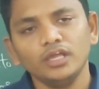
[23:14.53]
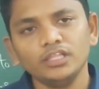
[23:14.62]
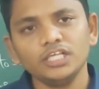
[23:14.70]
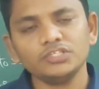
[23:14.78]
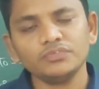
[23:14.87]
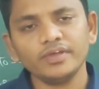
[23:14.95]

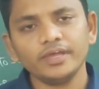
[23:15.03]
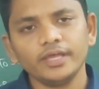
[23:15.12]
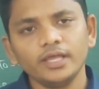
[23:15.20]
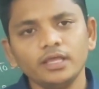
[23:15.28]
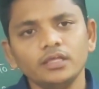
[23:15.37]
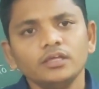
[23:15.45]
In this
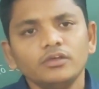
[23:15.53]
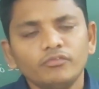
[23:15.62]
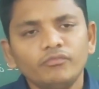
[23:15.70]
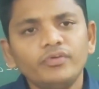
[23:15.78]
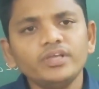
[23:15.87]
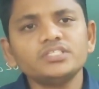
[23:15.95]
way,
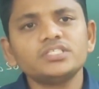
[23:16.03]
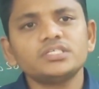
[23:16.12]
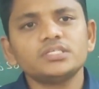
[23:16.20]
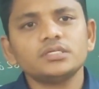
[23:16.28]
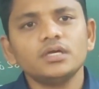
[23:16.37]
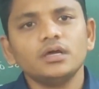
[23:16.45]

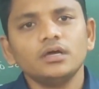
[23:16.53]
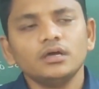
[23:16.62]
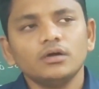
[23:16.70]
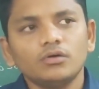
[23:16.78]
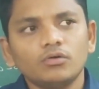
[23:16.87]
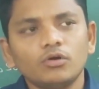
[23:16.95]
which
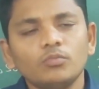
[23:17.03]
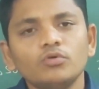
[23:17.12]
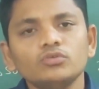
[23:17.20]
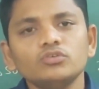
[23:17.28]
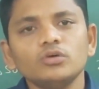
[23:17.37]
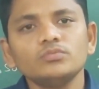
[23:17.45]

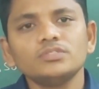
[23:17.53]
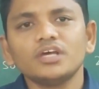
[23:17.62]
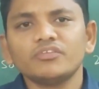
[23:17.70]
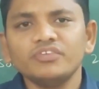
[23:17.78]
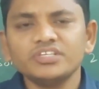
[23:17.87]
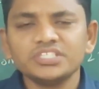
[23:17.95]
chromosomes
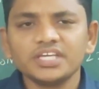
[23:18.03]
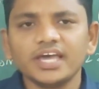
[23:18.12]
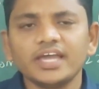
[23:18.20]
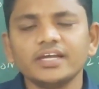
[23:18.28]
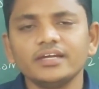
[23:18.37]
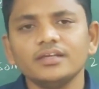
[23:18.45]
or which
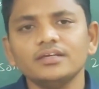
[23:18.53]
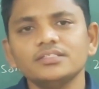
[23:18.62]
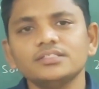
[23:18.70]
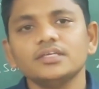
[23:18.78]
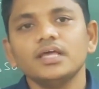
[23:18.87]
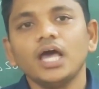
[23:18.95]

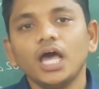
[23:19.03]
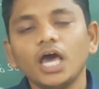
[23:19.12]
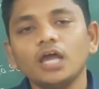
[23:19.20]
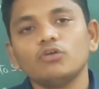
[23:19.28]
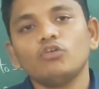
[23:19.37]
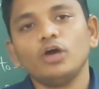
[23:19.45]
characters
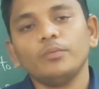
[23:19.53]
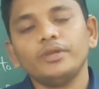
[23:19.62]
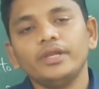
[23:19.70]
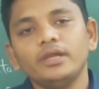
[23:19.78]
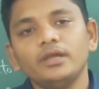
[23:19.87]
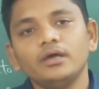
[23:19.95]
are
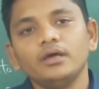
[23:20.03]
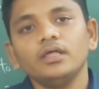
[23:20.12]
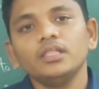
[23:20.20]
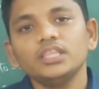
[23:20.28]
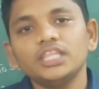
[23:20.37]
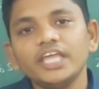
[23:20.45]
dominant,
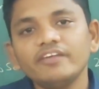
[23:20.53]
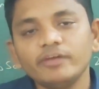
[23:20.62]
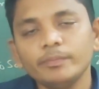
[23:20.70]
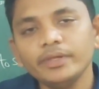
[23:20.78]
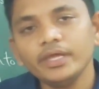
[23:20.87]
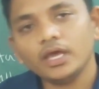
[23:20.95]
they
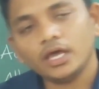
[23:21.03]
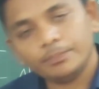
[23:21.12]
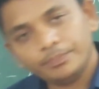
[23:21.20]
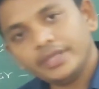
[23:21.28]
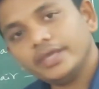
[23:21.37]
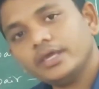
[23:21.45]
will be
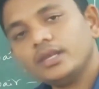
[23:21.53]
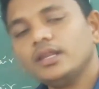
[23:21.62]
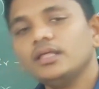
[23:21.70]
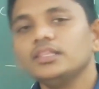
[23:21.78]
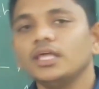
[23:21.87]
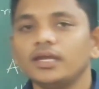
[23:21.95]
appear
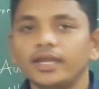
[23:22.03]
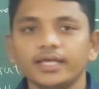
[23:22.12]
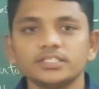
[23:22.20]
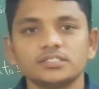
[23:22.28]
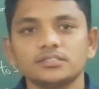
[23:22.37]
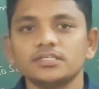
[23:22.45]
in the
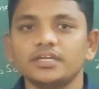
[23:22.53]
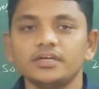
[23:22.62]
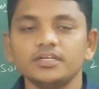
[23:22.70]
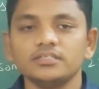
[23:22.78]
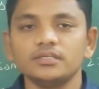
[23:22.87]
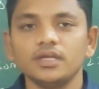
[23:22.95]
next
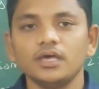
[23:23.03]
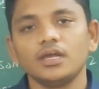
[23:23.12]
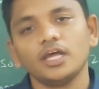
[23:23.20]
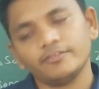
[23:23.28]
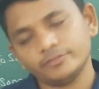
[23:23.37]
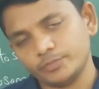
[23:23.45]
generation
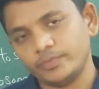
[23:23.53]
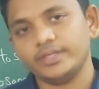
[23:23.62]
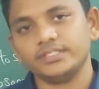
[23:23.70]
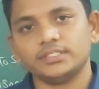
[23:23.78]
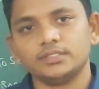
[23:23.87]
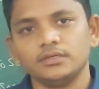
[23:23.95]
or
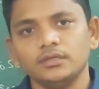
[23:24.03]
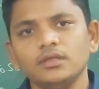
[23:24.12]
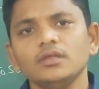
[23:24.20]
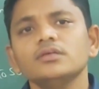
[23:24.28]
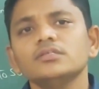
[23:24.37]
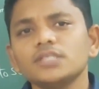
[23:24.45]
offsprings.
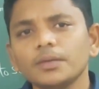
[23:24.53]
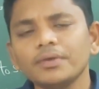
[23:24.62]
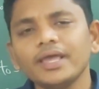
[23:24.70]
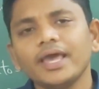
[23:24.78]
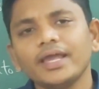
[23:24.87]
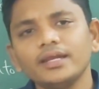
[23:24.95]

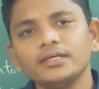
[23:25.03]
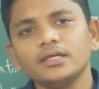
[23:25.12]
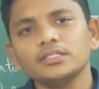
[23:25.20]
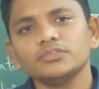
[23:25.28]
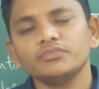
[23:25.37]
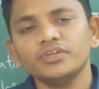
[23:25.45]
Some
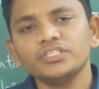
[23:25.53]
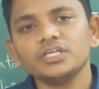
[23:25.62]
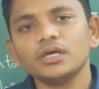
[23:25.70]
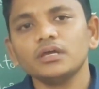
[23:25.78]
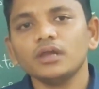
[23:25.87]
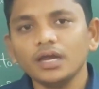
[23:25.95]
characters which
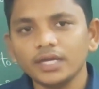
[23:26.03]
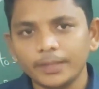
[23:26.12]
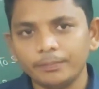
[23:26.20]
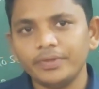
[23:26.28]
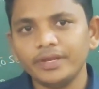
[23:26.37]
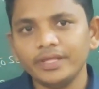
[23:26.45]
are not
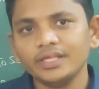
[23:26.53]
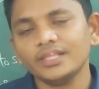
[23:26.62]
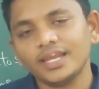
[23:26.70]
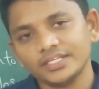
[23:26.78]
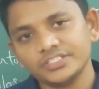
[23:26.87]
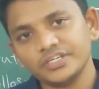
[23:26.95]
appearing in
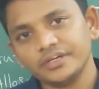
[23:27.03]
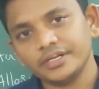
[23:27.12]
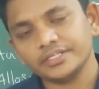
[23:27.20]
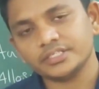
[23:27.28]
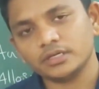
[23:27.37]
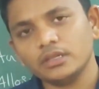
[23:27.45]
the next
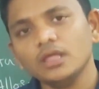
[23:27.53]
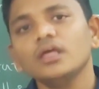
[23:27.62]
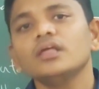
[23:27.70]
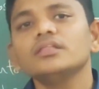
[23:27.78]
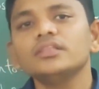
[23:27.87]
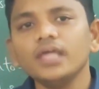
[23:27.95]
generation,
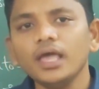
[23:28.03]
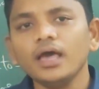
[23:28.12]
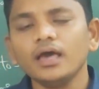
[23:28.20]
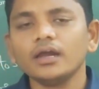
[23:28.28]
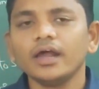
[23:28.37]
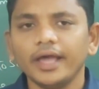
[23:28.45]
they
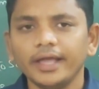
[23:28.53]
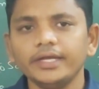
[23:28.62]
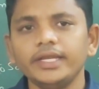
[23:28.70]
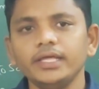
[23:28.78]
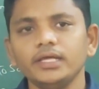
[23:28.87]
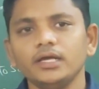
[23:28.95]
are
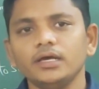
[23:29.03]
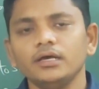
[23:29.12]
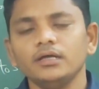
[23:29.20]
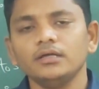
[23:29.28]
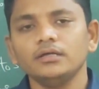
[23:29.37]
hiding